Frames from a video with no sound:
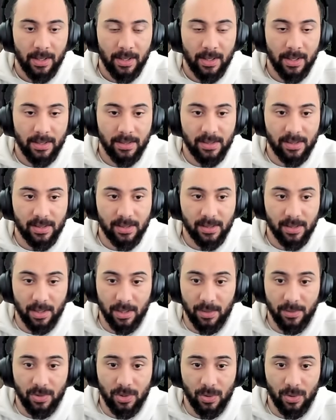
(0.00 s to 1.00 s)
it's
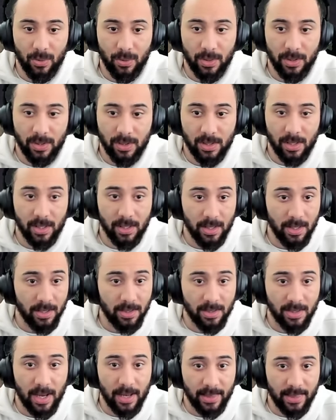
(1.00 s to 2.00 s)
going to do, it's, it,
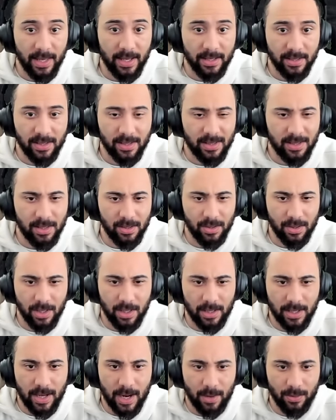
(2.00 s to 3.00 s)
it's, I think it's still
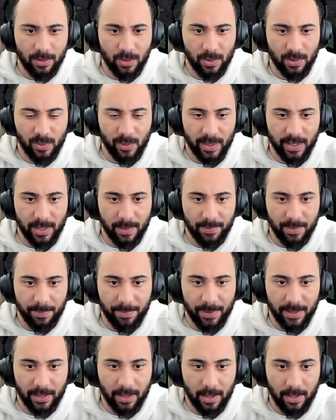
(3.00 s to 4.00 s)
going to count towards waking up the
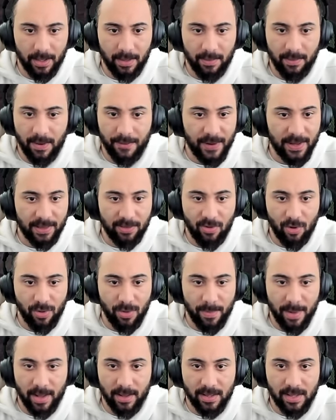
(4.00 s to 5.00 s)
plague heart. Even if I throw
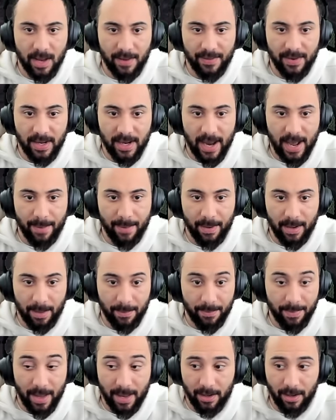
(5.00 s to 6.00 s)
the Molotov and not, and
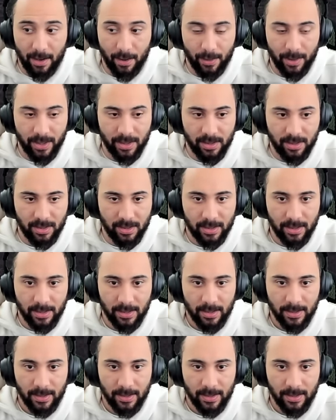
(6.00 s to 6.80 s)
I'm not noticed,